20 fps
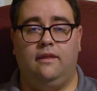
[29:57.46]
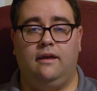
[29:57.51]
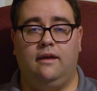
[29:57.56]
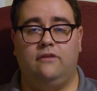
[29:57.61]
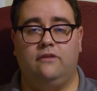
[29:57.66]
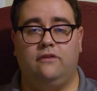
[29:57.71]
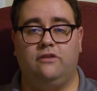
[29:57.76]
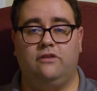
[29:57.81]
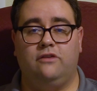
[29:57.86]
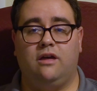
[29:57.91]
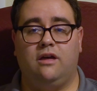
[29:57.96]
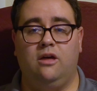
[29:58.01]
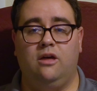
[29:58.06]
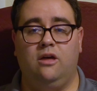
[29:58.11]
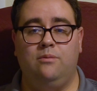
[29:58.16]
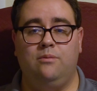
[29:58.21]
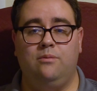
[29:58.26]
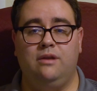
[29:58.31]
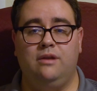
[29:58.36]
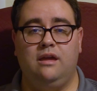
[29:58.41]
As the
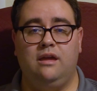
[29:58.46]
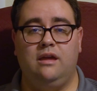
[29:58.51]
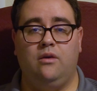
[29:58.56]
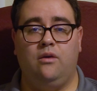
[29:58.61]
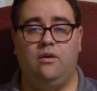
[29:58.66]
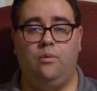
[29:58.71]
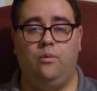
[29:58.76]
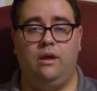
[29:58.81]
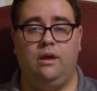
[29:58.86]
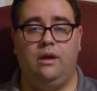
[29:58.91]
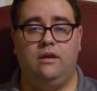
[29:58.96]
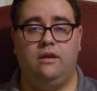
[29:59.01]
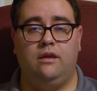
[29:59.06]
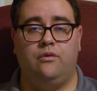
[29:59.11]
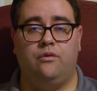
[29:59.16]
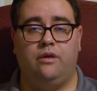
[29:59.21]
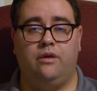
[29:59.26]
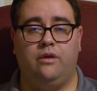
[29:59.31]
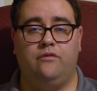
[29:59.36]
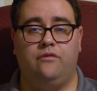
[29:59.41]
company
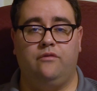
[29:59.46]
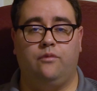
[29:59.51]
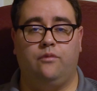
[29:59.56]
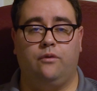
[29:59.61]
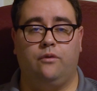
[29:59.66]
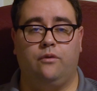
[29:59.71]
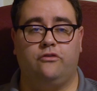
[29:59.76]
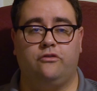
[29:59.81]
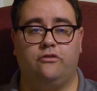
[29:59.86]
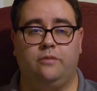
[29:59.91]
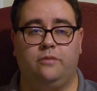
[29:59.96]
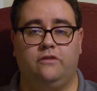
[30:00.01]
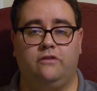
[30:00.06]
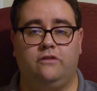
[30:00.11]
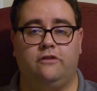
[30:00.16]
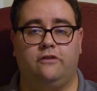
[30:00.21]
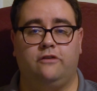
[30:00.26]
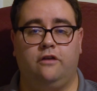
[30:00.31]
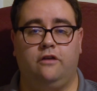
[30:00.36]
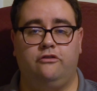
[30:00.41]
awaited
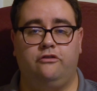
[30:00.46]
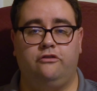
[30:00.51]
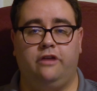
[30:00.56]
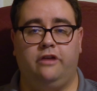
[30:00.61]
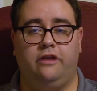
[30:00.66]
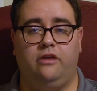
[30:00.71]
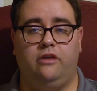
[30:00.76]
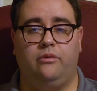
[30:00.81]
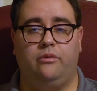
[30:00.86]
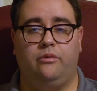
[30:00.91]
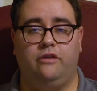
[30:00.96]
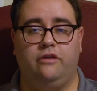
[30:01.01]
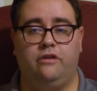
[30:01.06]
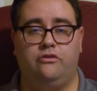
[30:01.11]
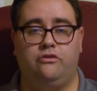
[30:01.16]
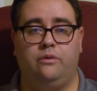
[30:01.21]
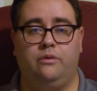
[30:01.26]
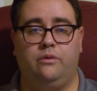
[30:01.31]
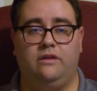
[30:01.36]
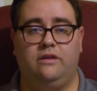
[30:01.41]
reinforcements on January
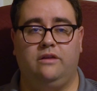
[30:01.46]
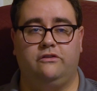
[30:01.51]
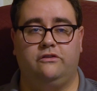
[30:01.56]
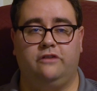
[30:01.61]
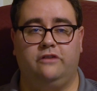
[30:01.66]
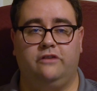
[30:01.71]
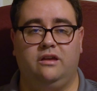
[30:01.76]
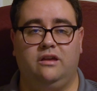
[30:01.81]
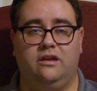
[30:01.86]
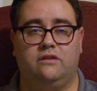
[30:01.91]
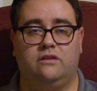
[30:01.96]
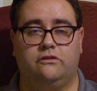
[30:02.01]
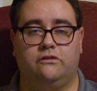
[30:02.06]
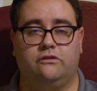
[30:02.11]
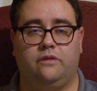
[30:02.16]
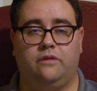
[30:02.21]
26th,